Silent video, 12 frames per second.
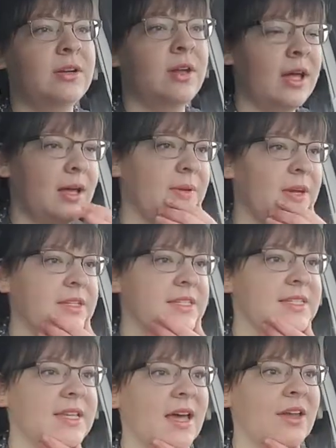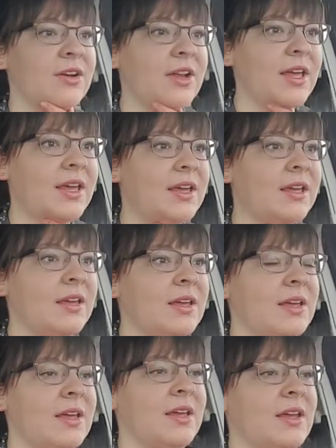on Saturday,
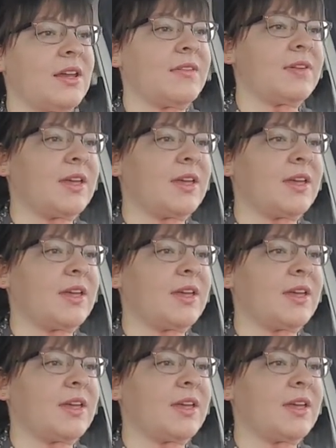and I have